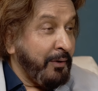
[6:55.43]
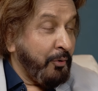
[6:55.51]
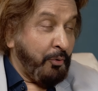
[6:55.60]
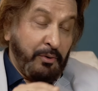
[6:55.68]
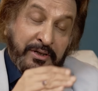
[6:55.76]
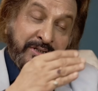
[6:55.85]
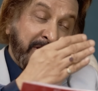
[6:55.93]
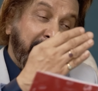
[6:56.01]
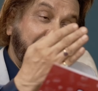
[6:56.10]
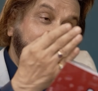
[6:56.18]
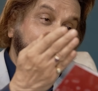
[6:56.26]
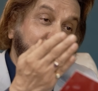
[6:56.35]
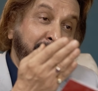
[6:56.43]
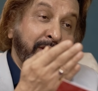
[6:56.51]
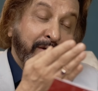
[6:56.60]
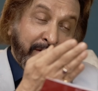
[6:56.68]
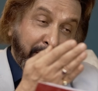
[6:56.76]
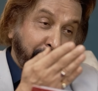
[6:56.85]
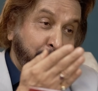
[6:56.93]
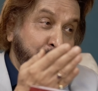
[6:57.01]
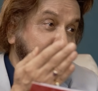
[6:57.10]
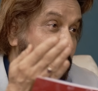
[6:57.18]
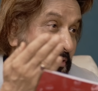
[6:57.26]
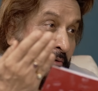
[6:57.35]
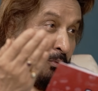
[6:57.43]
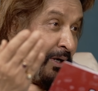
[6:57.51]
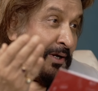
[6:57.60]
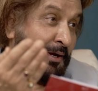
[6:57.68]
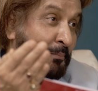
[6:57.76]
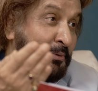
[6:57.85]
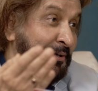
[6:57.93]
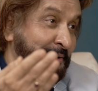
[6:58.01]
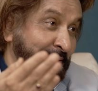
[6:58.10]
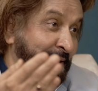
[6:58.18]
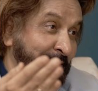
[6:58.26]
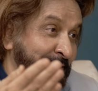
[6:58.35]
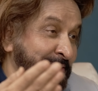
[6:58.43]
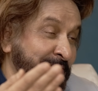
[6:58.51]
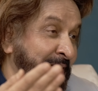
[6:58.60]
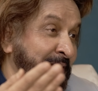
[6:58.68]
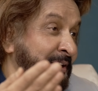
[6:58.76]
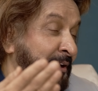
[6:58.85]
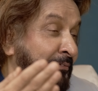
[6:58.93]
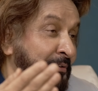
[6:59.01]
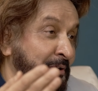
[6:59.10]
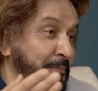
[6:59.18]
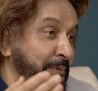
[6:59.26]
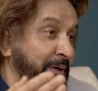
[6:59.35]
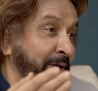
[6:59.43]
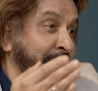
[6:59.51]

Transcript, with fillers: Or is that the evolutionary way? I mean, uh, is that inevitable?